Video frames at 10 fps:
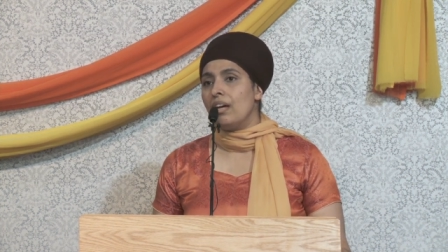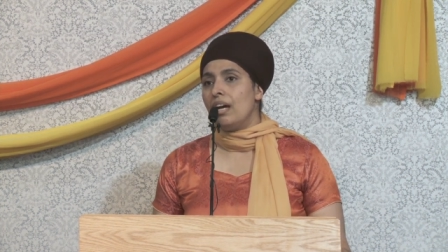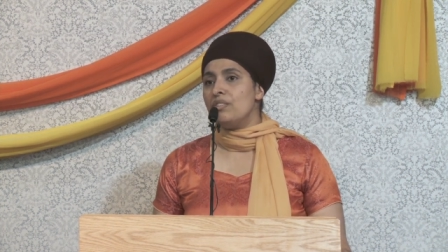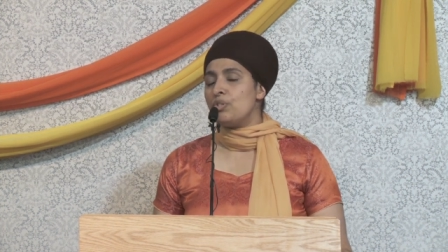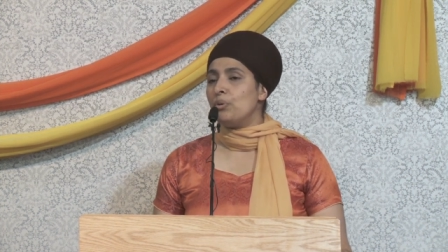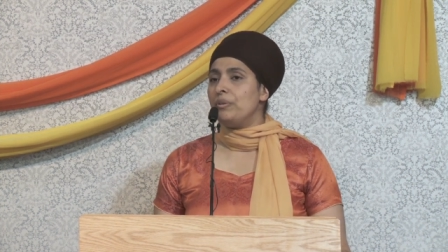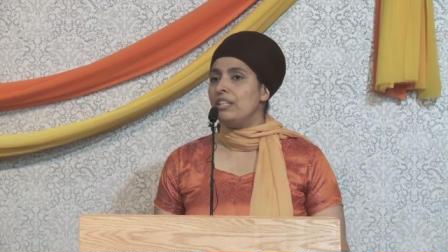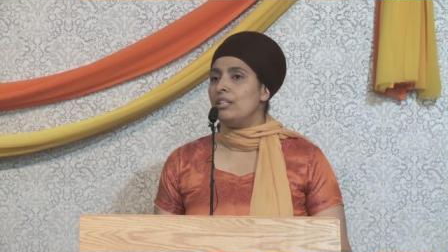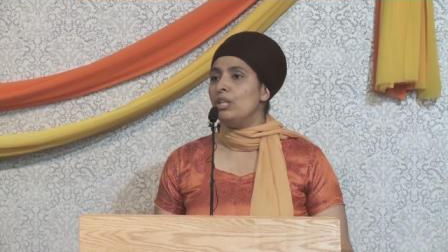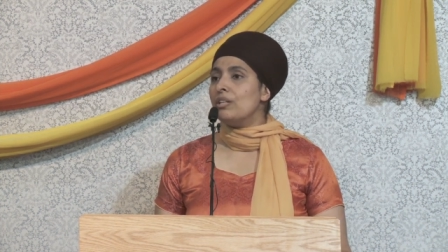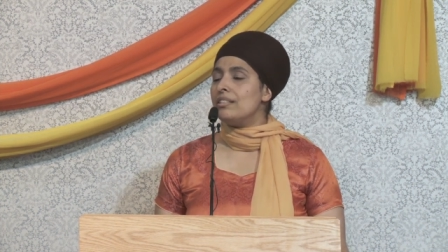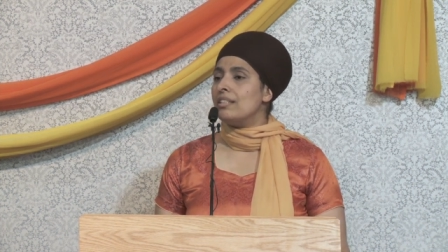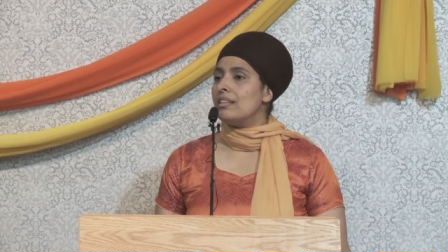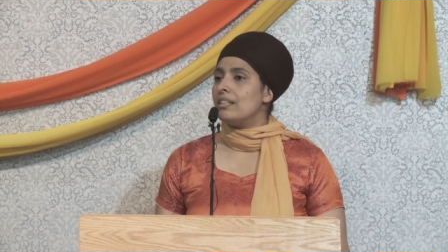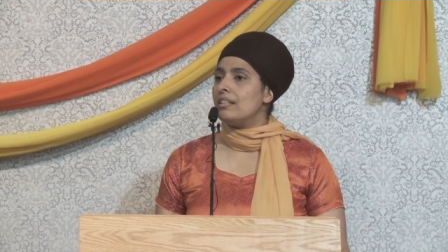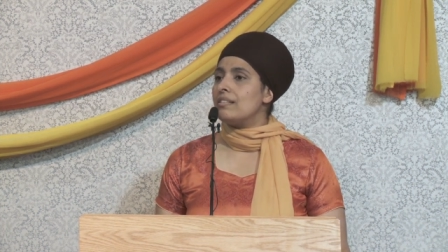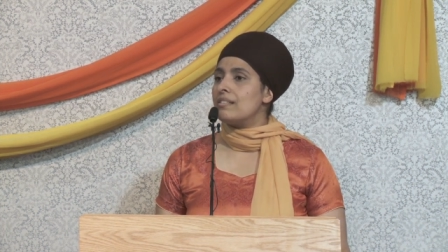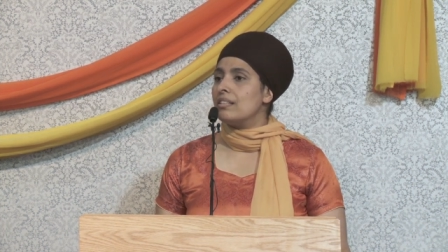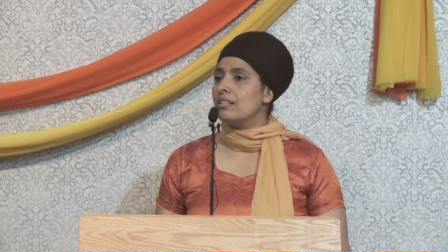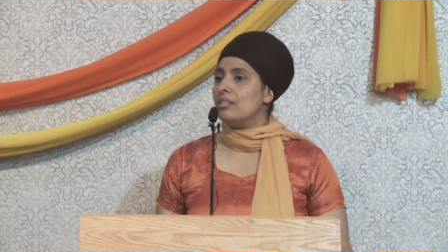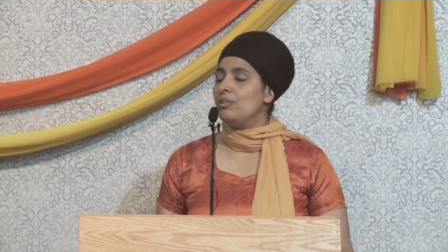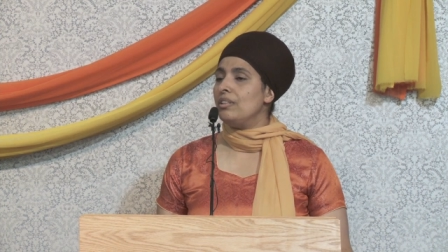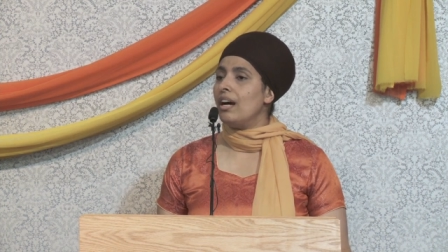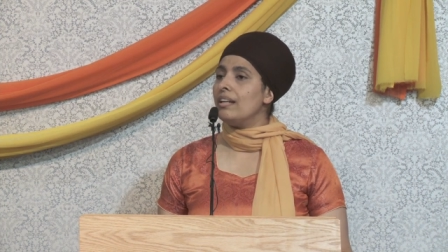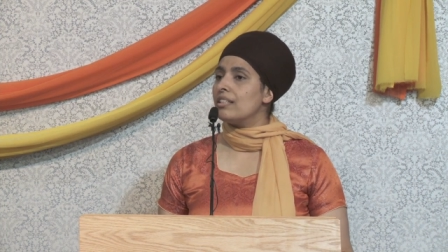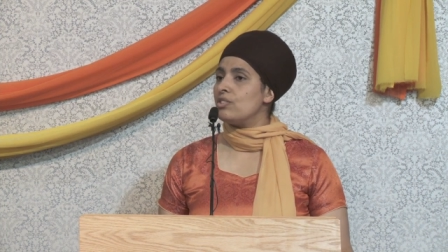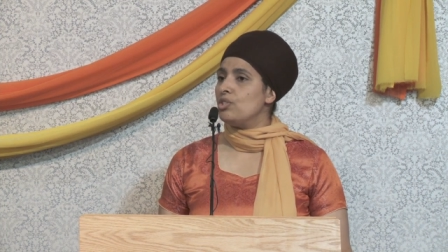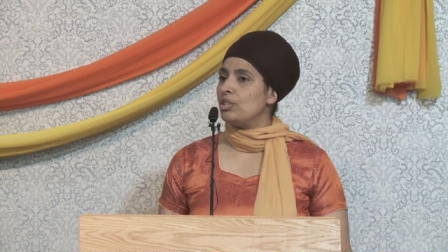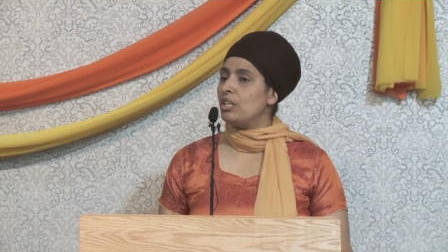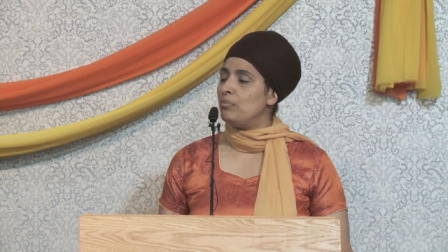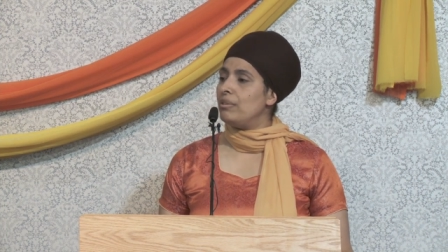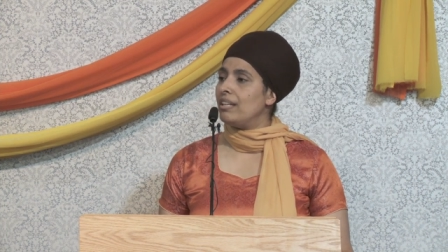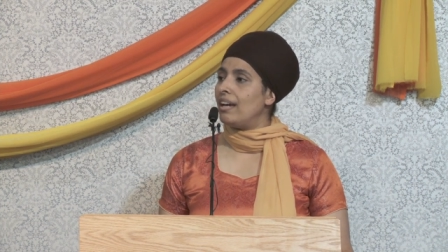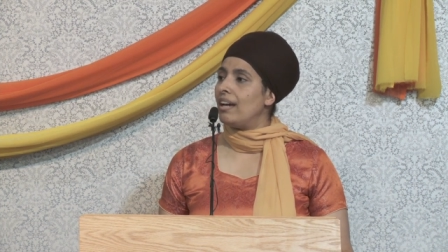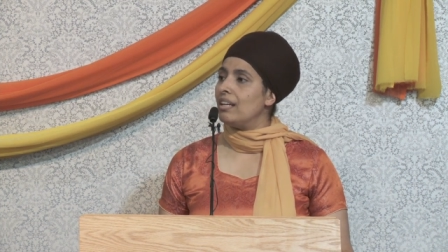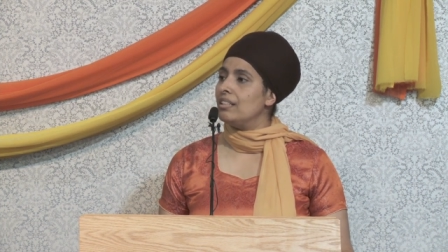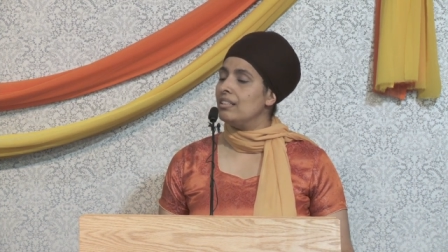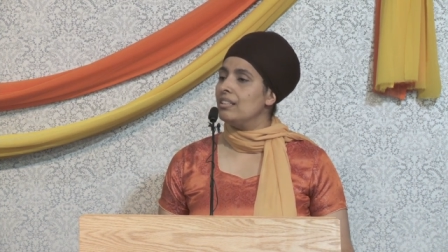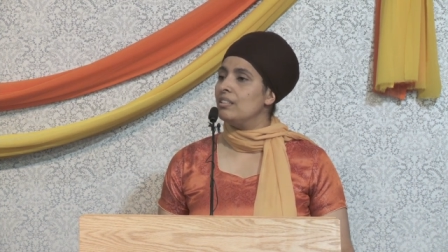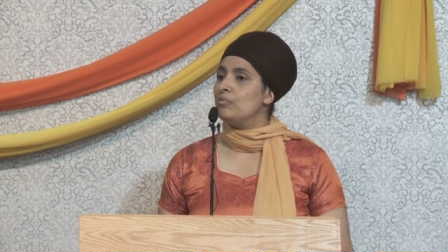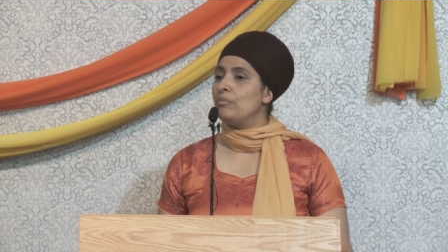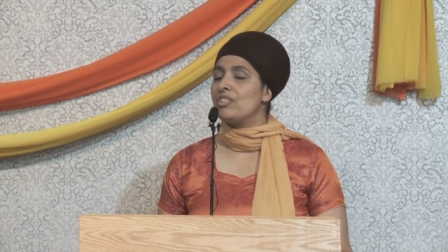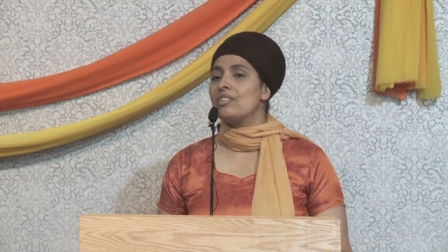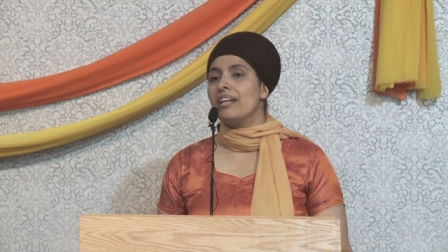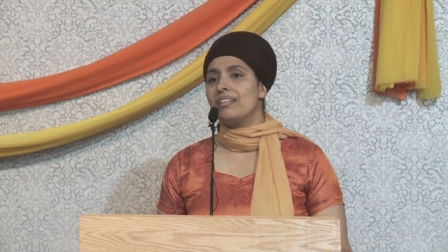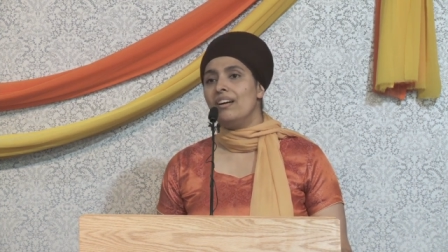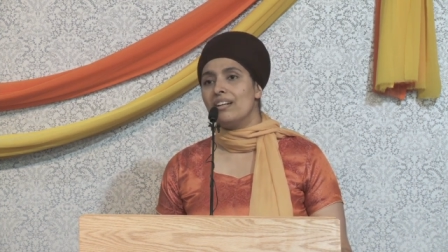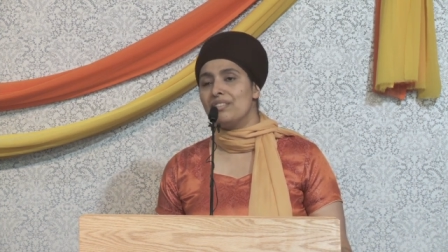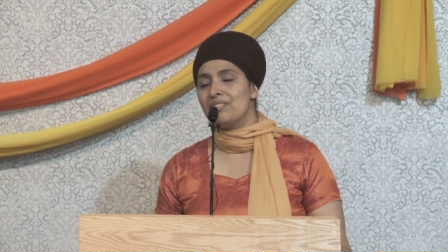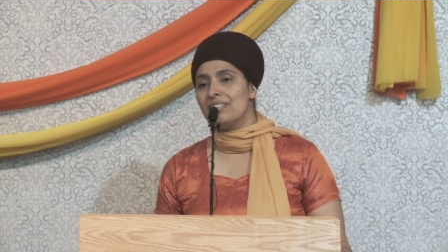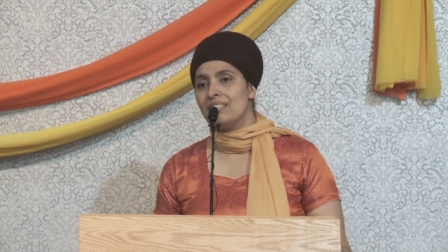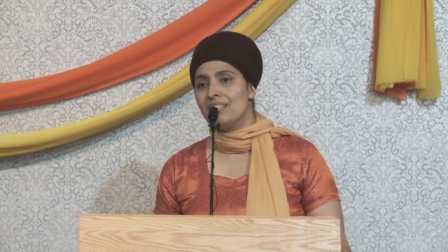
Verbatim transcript: And so when he looked at this, Guru Nanak's journey began much like ours,